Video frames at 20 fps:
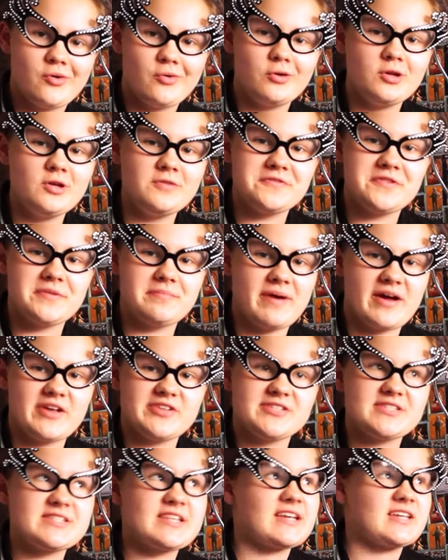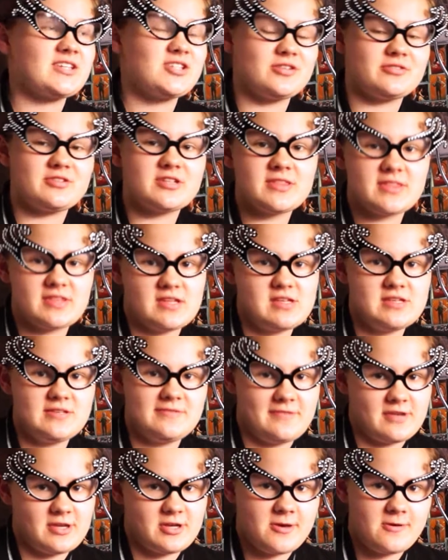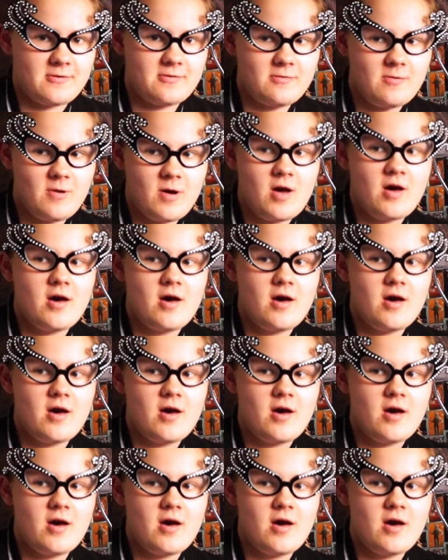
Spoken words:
All of the badges that I showed in this video,